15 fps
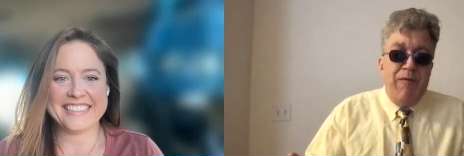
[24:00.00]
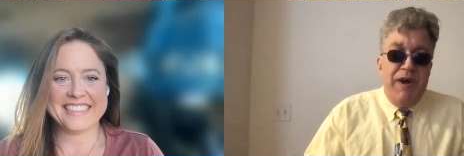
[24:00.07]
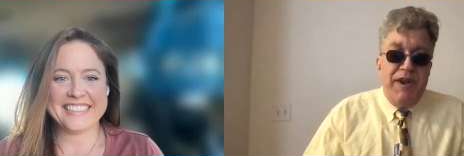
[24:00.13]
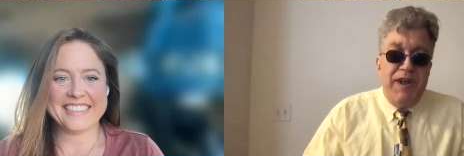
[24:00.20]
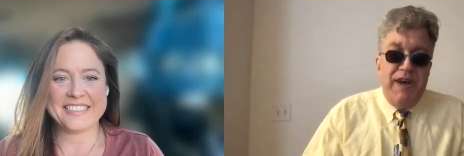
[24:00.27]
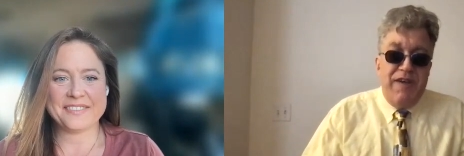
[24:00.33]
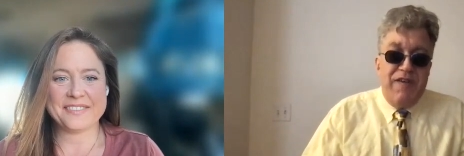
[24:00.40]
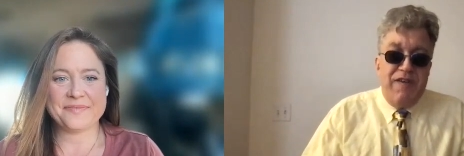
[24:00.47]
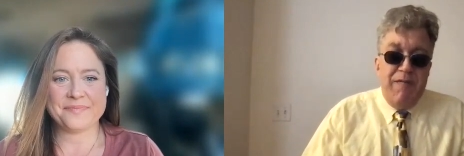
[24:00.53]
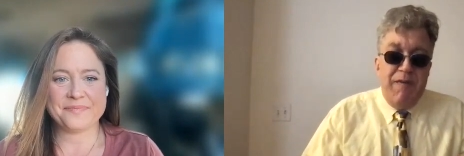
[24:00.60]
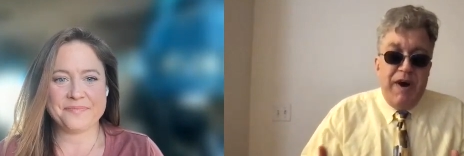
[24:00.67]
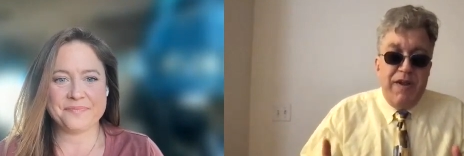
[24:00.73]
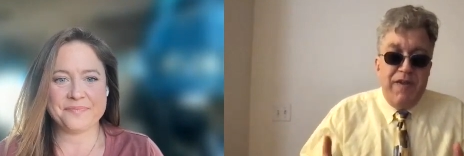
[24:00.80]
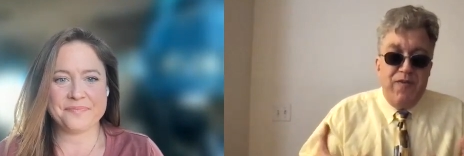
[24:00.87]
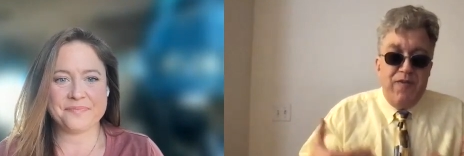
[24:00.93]
Speaker 1: wanted to ask you
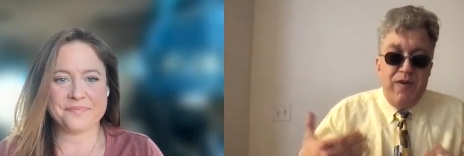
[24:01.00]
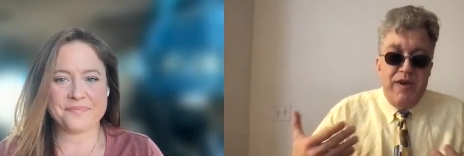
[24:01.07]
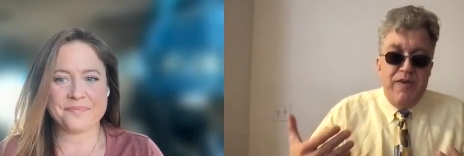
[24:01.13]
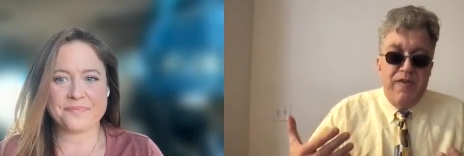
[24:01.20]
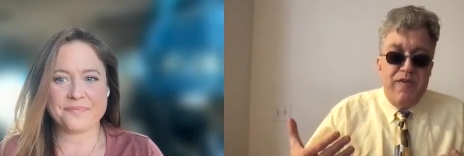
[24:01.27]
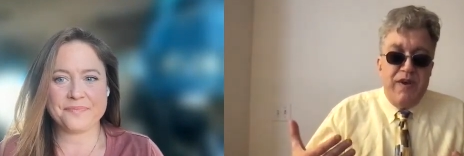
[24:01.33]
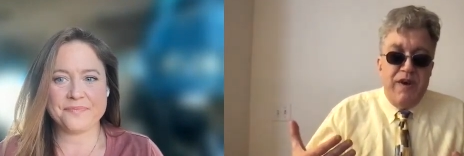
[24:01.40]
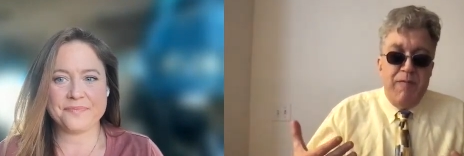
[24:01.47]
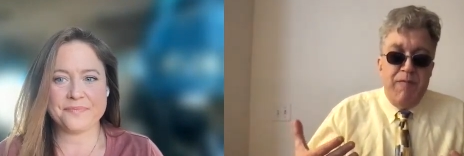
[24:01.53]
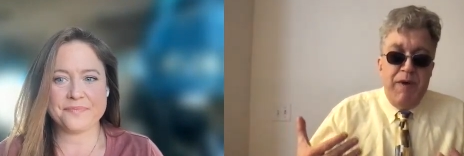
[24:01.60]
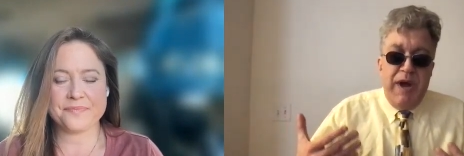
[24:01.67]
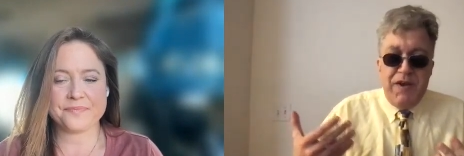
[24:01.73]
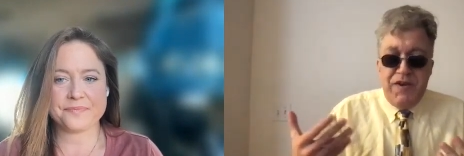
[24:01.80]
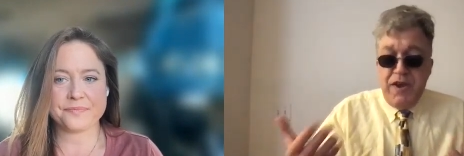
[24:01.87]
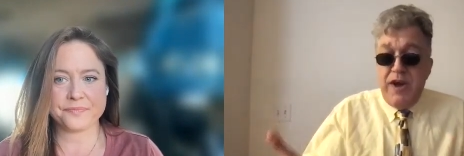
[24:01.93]
about is is um,
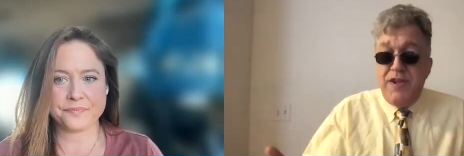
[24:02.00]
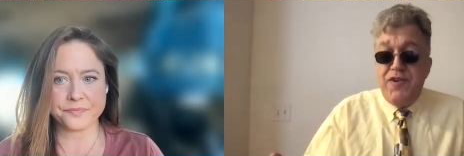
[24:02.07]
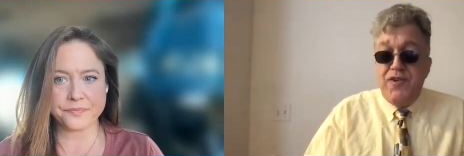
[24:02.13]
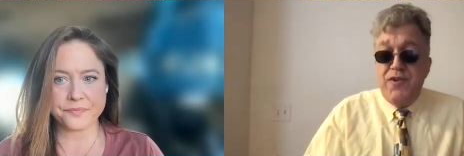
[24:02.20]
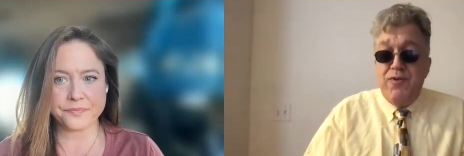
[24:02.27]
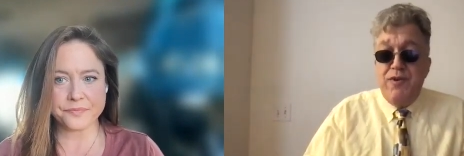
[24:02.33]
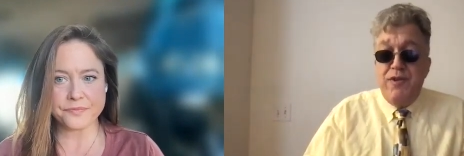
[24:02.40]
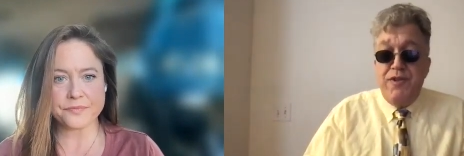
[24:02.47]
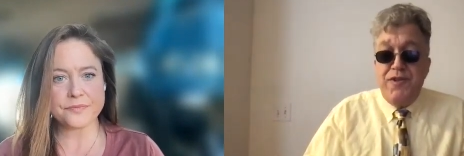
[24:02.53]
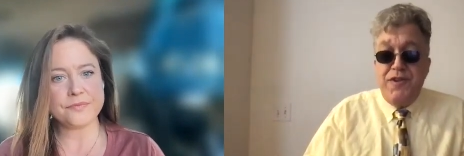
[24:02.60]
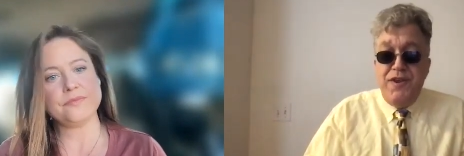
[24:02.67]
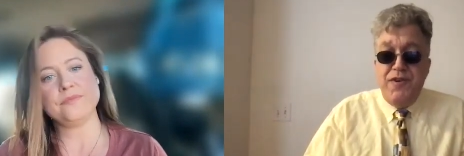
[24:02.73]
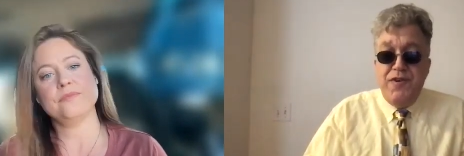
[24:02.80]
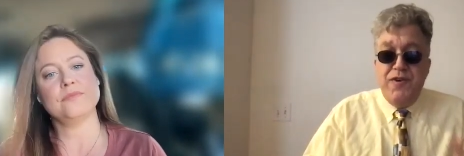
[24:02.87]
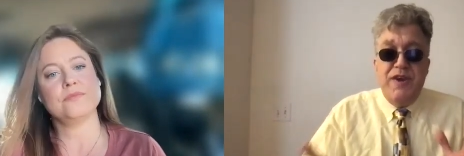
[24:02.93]
actually i just ordered the
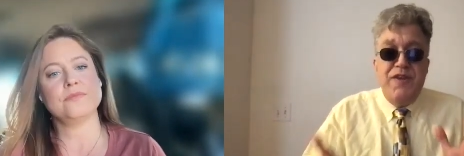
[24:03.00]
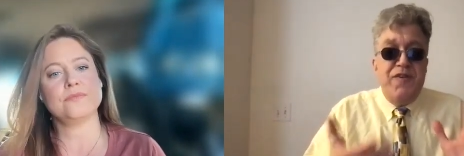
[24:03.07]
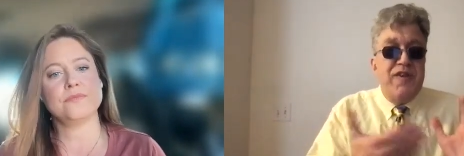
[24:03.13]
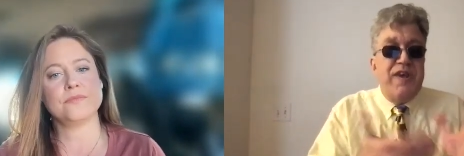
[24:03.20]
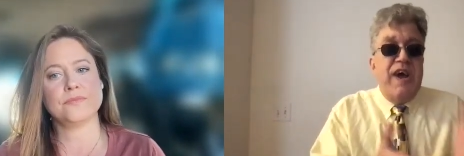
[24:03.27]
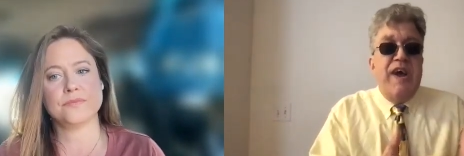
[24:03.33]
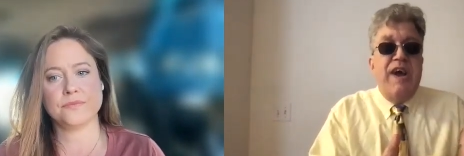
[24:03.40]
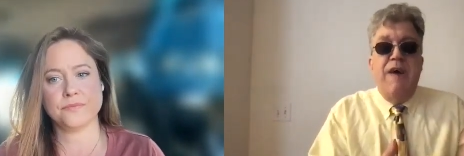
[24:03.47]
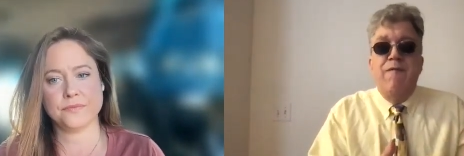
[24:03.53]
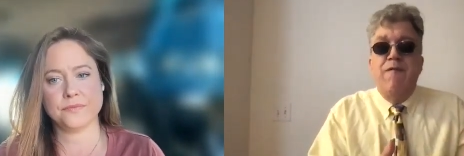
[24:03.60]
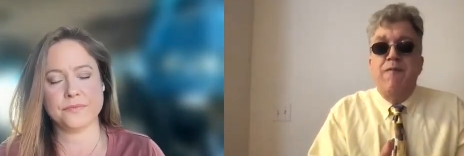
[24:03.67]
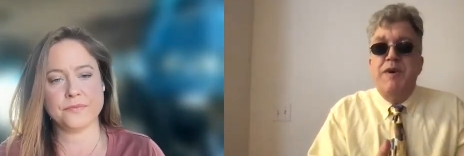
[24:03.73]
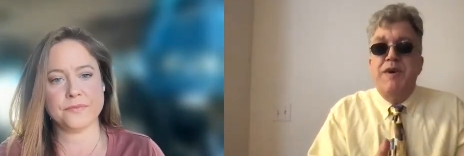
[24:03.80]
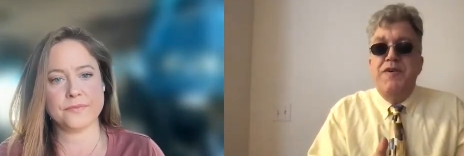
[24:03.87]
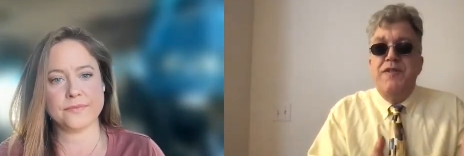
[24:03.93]
t-shirt i just got
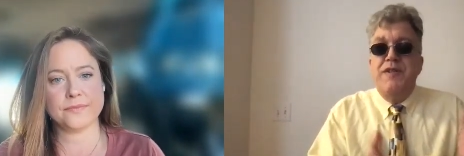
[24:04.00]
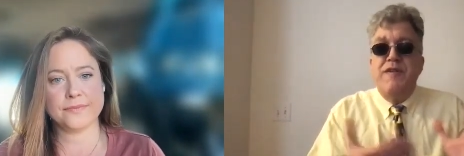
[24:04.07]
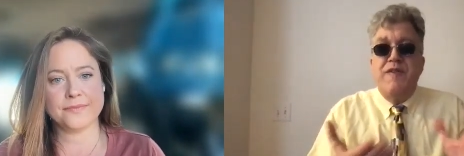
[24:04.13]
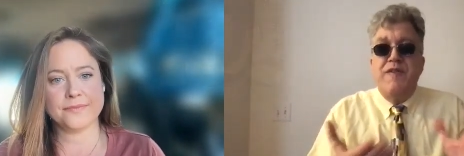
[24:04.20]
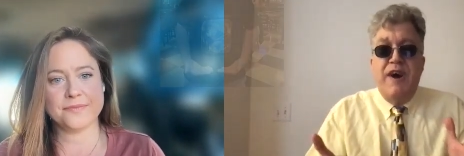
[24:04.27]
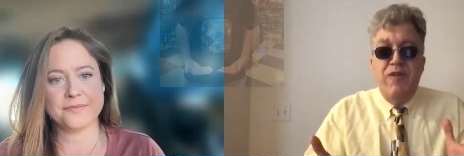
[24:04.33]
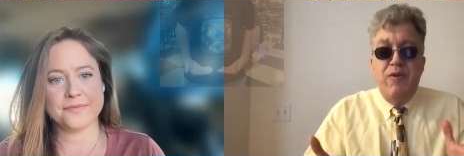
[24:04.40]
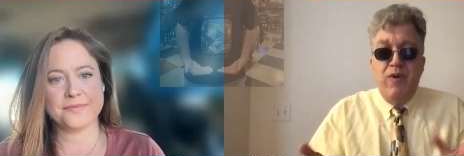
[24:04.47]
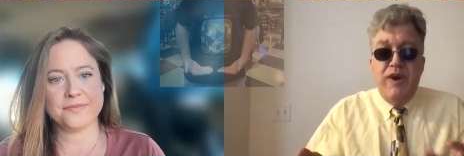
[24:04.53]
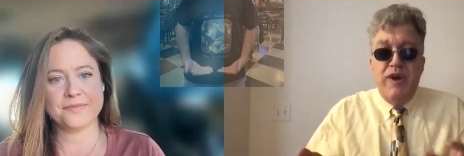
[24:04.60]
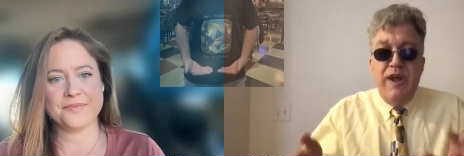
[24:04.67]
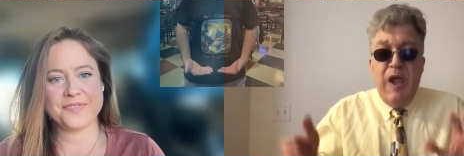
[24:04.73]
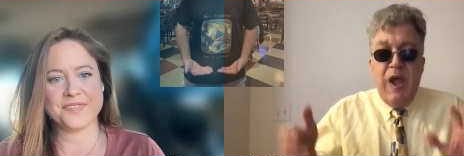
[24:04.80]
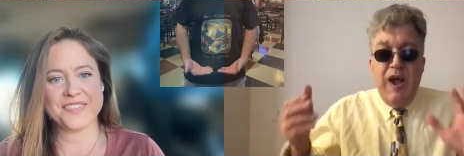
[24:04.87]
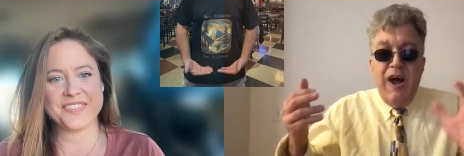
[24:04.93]
confirmation that it's on the
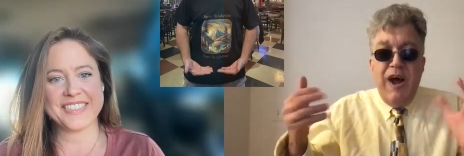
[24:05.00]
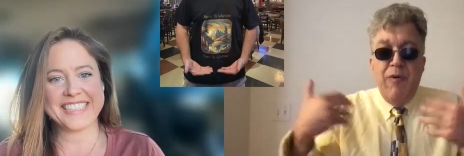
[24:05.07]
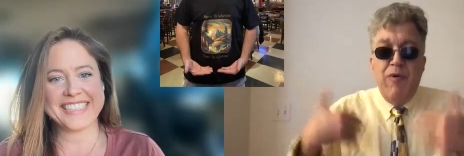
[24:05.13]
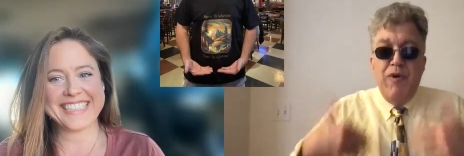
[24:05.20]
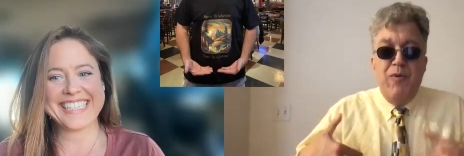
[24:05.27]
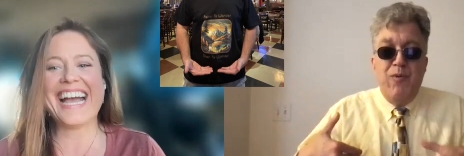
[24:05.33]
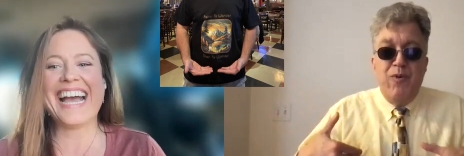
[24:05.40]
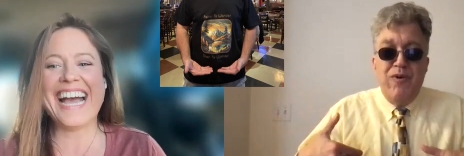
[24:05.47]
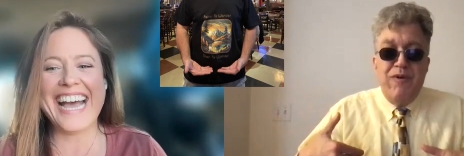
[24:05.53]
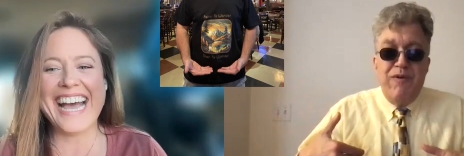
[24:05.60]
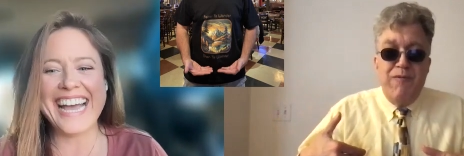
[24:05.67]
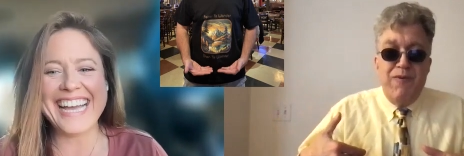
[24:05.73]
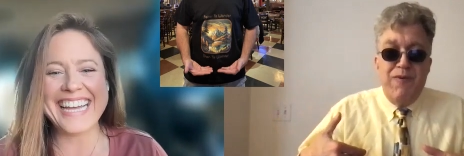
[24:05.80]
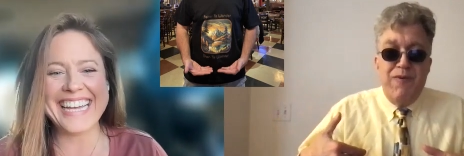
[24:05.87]
way i would have